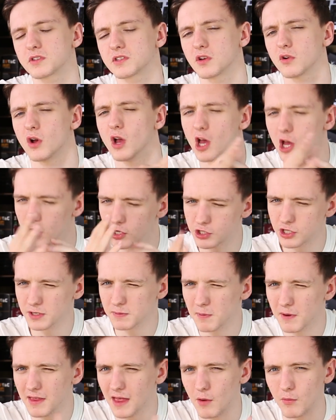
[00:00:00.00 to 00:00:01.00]
So
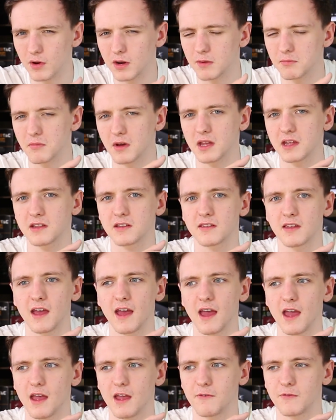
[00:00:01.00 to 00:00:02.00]
just bear that one in mind
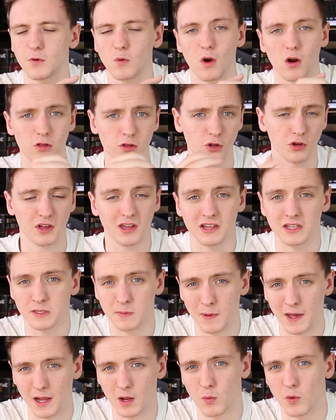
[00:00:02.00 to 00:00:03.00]
uh, if you are looking
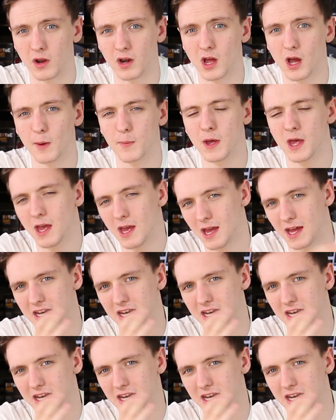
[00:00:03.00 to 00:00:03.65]
to pick one up,